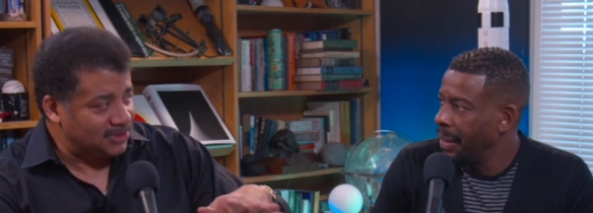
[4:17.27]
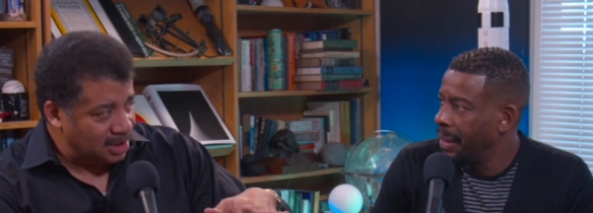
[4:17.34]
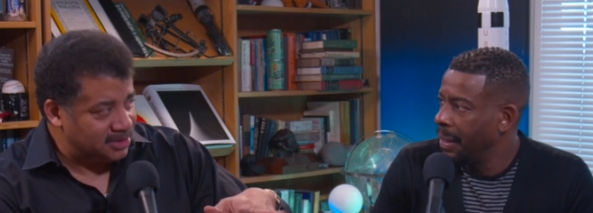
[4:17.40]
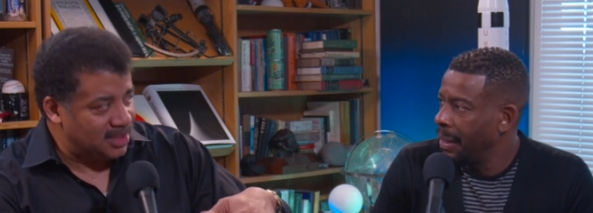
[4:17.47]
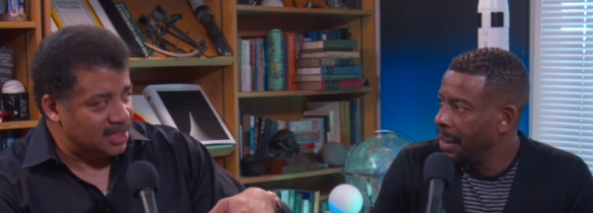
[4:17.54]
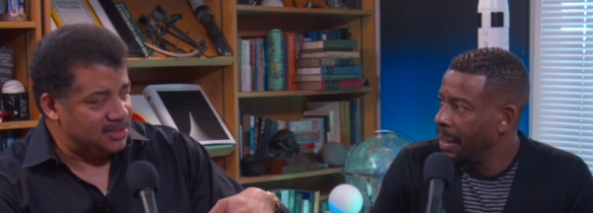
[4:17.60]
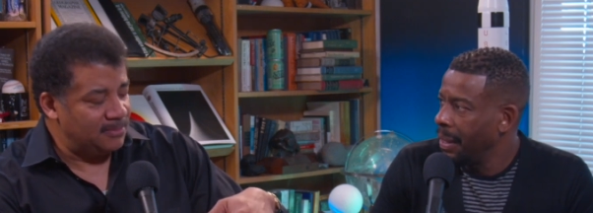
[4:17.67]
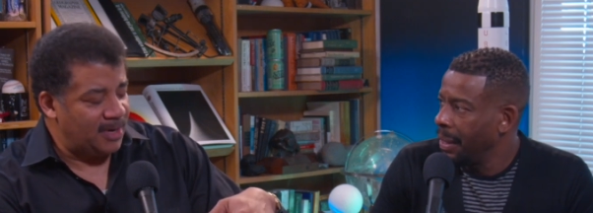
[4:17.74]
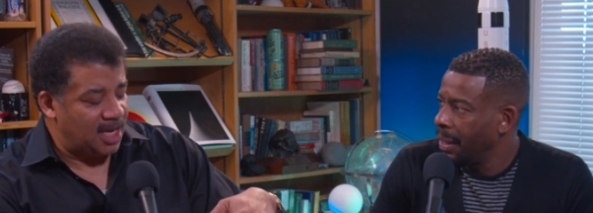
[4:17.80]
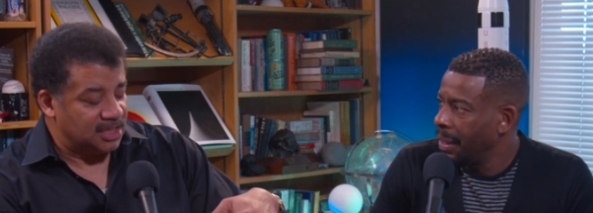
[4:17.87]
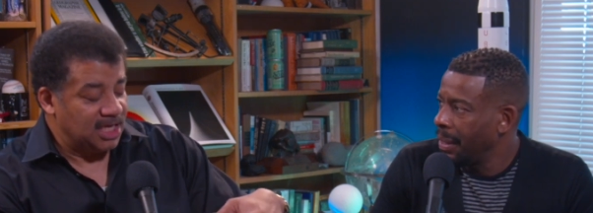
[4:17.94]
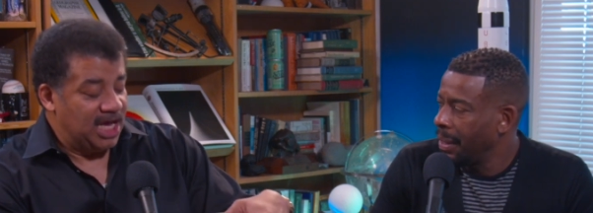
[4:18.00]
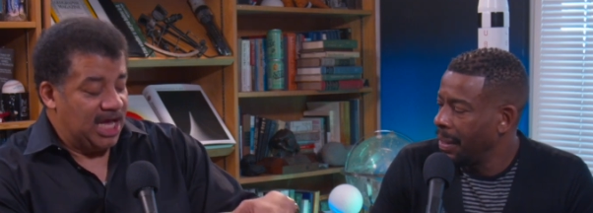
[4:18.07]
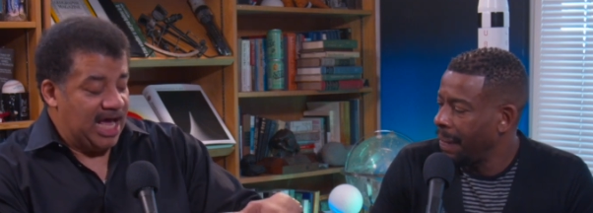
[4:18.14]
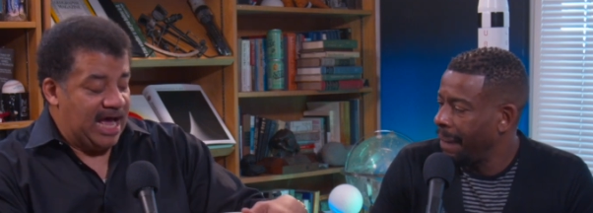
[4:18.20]
Speaker 1: a dozen
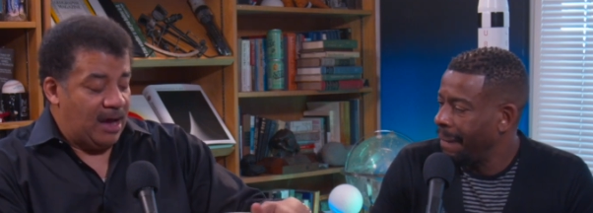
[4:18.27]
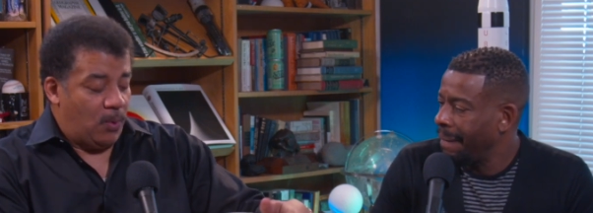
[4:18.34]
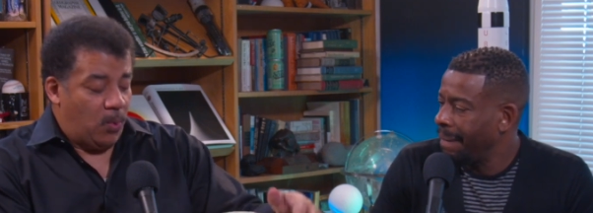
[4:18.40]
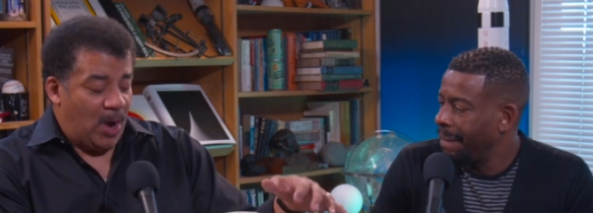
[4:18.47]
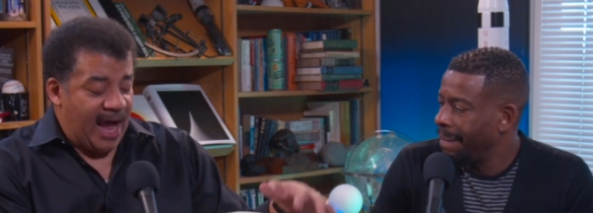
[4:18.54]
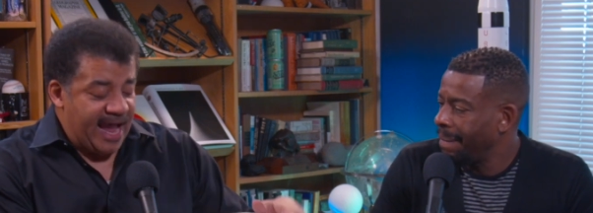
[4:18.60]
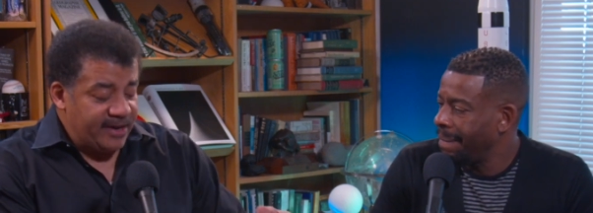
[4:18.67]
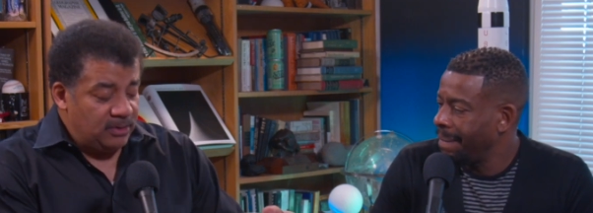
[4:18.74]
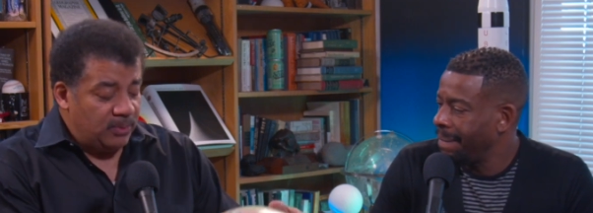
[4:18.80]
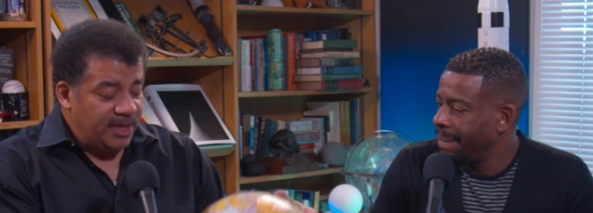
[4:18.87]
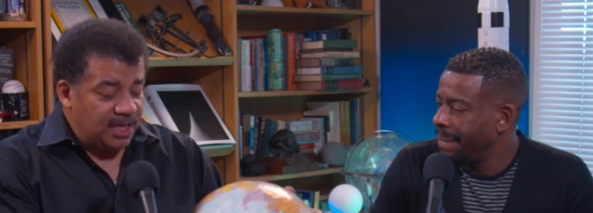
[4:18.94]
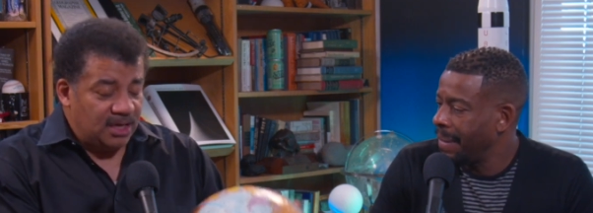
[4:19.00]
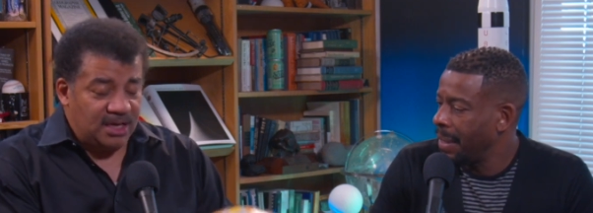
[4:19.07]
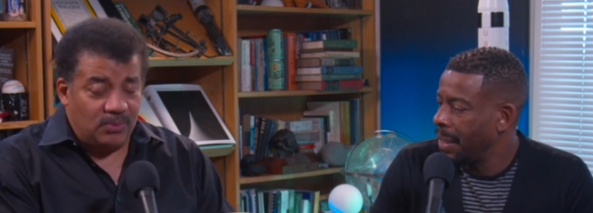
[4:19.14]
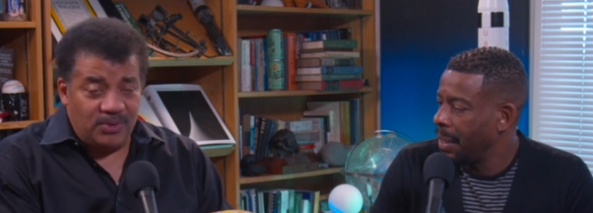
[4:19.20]
miles. How wide are
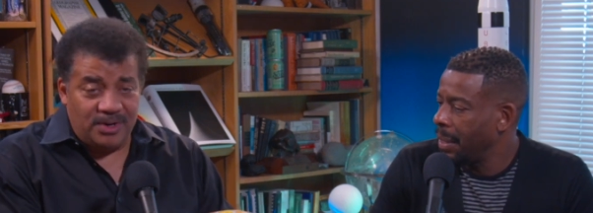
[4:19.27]
we? Again,